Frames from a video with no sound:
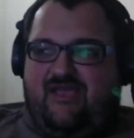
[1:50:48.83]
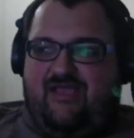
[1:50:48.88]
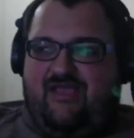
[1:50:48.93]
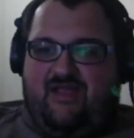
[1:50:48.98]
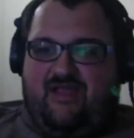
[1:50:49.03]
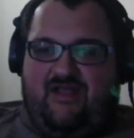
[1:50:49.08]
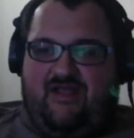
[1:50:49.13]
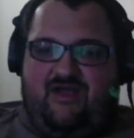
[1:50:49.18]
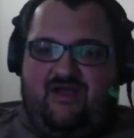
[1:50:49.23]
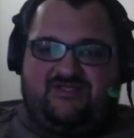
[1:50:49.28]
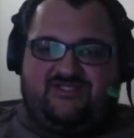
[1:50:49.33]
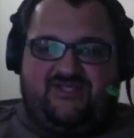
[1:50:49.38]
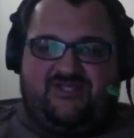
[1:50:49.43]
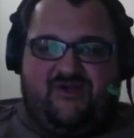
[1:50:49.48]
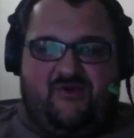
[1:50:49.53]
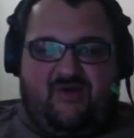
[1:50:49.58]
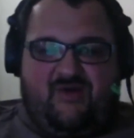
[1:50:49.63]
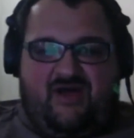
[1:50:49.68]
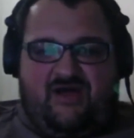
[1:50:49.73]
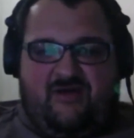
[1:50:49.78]
and
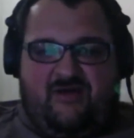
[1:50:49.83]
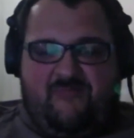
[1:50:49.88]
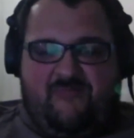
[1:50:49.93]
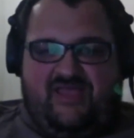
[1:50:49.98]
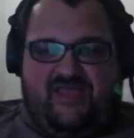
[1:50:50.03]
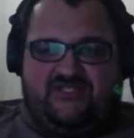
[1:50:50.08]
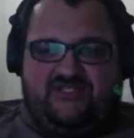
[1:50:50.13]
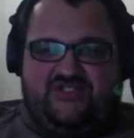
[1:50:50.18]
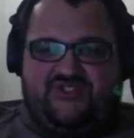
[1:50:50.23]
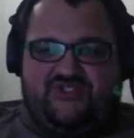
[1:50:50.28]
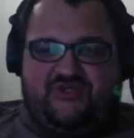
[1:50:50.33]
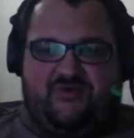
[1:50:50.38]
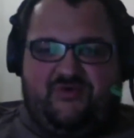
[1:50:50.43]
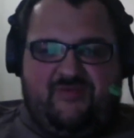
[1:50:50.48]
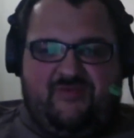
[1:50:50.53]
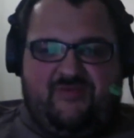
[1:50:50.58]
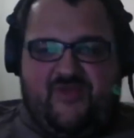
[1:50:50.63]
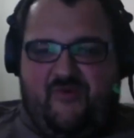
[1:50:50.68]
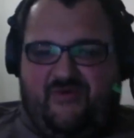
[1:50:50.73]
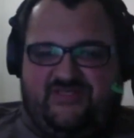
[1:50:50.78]
also May and June, I'm
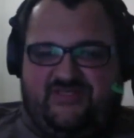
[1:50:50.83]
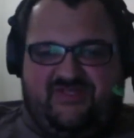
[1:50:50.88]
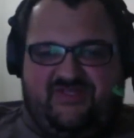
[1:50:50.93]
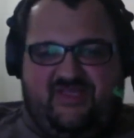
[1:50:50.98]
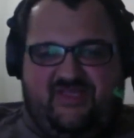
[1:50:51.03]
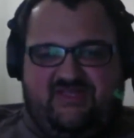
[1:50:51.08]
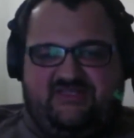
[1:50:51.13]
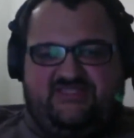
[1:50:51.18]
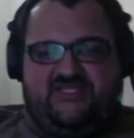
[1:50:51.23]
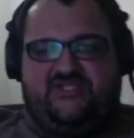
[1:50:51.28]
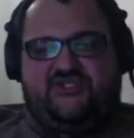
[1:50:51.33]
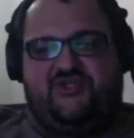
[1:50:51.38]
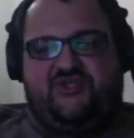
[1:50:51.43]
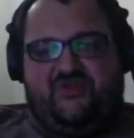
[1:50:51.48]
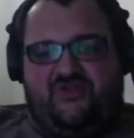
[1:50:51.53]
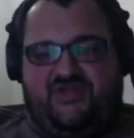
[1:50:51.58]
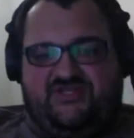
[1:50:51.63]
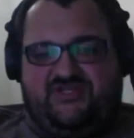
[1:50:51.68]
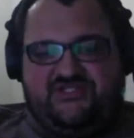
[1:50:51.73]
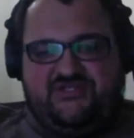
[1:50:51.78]
going to a digital
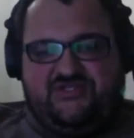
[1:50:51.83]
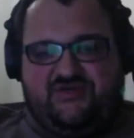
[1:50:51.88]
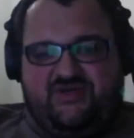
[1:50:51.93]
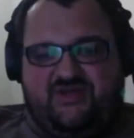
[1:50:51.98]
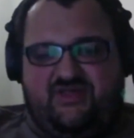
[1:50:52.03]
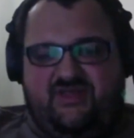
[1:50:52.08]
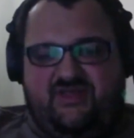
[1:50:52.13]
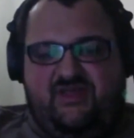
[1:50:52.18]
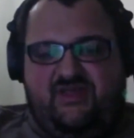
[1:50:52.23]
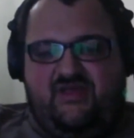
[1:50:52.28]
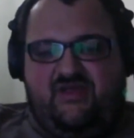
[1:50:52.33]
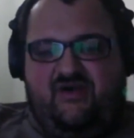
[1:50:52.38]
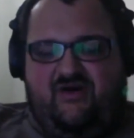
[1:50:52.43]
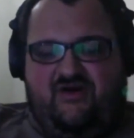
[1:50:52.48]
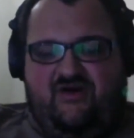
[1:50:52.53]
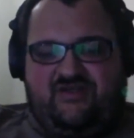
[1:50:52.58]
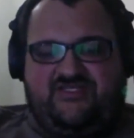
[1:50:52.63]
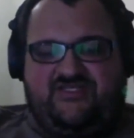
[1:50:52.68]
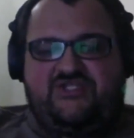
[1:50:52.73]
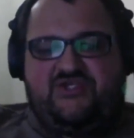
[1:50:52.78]
history or
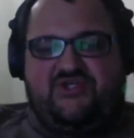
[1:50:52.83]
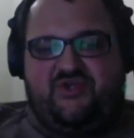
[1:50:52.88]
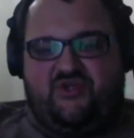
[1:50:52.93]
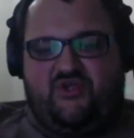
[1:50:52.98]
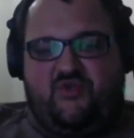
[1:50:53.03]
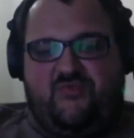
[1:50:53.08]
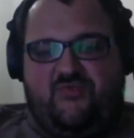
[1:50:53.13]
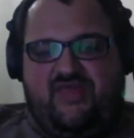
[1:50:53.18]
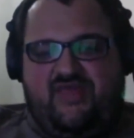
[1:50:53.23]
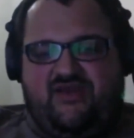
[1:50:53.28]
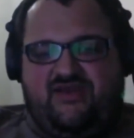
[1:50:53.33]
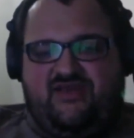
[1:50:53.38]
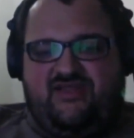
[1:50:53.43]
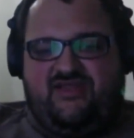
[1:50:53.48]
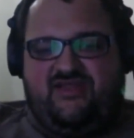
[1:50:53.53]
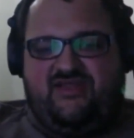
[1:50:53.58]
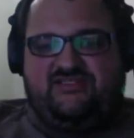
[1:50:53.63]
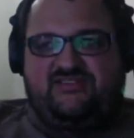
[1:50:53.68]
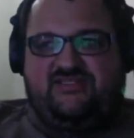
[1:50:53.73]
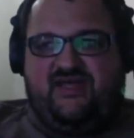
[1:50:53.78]
digital
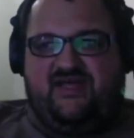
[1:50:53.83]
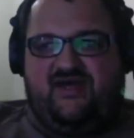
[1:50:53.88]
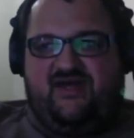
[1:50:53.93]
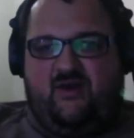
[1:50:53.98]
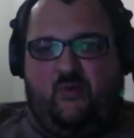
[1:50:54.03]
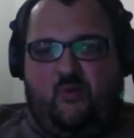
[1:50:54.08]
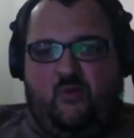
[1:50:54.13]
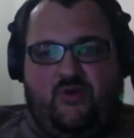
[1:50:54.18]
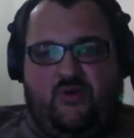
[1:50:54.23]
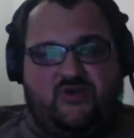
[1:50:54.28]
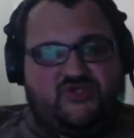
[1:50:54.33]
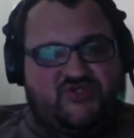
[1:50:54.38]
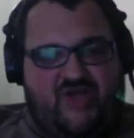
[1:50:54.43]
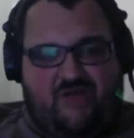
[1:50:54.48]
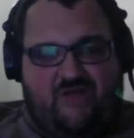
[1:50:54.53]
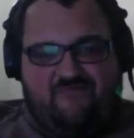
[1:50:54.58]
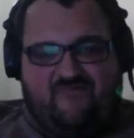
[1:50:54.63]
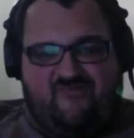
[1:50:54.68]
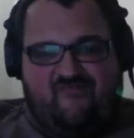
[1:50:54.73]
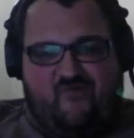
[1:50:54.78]
humanities
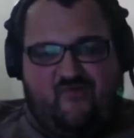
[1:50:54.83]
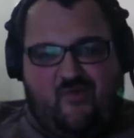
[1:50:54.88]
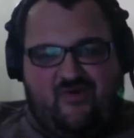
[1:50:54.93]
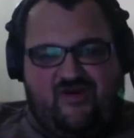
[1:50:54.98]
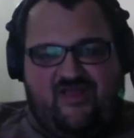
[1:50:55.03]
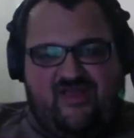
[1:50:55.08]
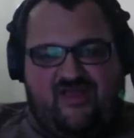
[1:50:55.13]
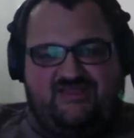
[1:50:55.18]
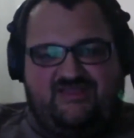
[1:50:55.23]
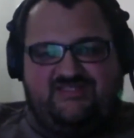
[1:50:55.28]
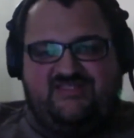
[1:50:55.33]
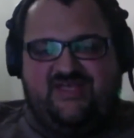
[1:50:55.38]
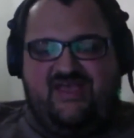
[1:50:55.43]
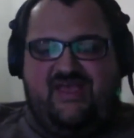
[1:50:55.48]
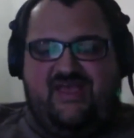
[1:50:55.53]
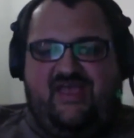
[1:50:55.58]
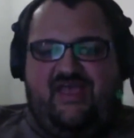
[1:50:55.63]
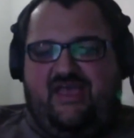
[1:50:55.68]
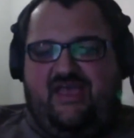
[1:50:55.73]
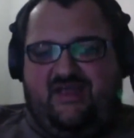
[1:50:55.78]
workshop for 4 days,
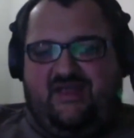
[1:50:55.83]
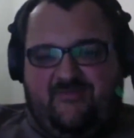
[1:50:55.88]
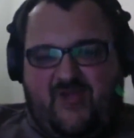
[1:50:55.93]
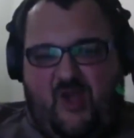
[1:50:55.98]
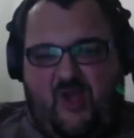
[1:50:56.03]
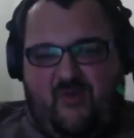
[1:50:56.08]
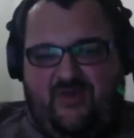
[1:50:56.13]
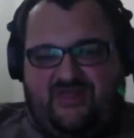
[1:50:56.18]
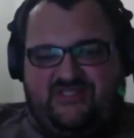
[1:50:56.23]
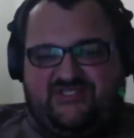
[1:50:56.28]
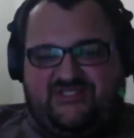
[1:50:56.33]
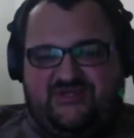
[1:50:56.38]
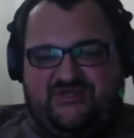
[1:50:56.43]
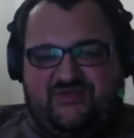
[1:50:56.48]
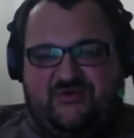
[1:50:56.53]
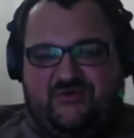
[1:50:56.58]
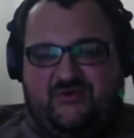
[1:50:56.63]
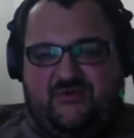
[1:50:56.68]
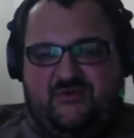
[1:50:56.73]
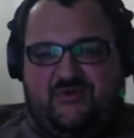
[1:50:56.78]
and I'm going
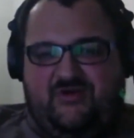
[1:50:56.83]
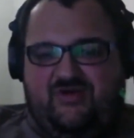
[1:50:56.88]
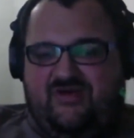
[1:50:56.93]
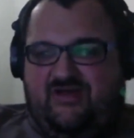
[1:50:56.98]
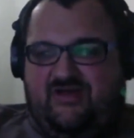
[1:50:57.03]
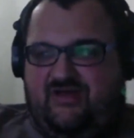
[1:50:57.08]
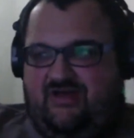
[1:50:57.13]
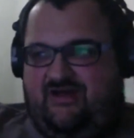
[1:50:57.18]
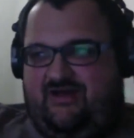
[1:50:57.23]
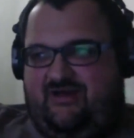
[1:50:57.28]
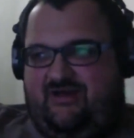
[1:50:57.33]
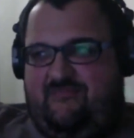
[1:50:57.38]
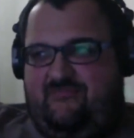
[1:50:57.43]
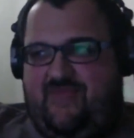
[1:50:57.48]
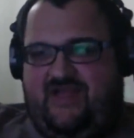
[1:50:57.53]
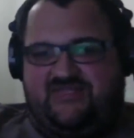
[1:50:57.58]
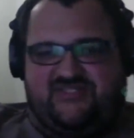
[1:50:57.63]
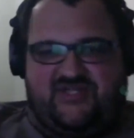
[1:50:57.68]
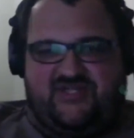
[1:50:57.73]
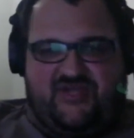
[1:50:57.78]
to
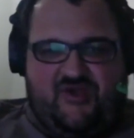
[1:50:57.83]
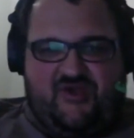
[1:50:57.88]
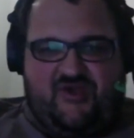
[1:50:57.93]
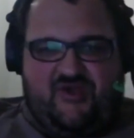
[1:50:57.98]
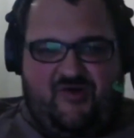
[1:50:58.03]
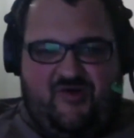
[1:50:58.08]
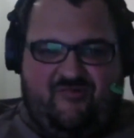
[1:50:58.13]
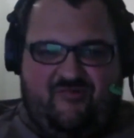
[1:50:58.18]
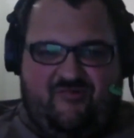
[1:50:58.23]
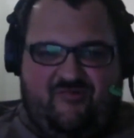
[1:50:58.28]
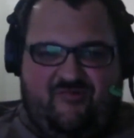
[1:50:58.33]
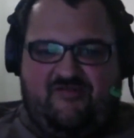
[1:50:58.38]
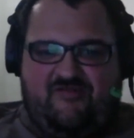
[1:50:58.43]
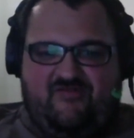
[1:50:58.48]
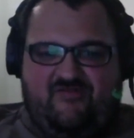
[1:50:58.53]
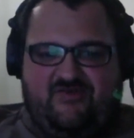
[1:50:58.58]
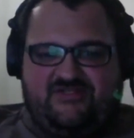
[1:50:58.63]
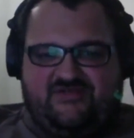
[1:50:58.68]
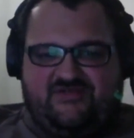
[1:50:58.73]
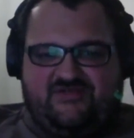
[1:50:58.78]
Mexico for my
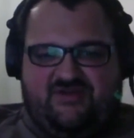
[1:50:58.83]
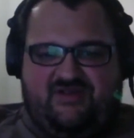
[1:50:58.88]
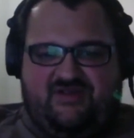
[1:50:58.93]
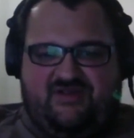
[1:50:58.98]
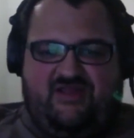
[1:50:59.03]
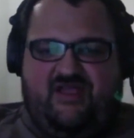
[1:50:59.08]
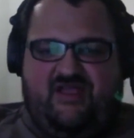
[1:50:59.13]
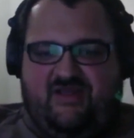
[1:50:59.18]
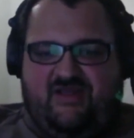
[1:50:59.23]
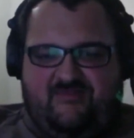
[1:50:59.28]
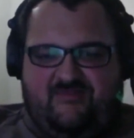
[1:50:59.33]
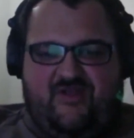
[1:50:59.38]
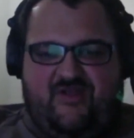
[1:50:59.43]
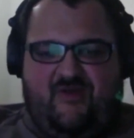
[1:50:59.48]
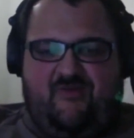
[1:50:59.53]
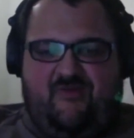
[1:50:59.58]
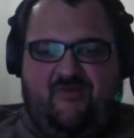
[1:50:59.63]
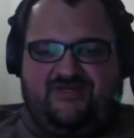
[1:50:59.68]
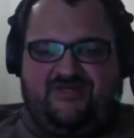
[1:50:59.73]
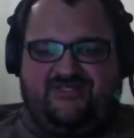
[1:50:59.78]
anniversary, and I'm
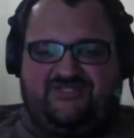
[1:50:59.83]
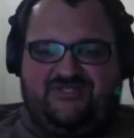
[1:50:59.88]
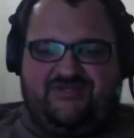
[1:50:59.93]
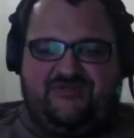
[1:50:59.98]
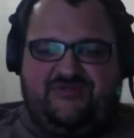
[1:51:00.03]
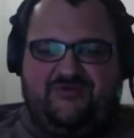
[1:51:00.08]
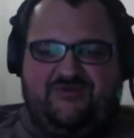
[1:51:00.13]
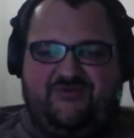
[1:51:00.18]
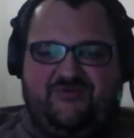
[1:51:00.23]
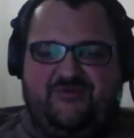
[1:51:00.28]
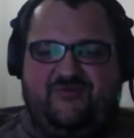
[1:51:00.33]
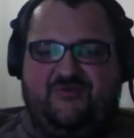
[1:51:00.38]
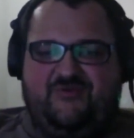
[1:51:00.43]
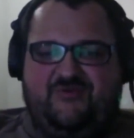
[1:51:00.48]
going to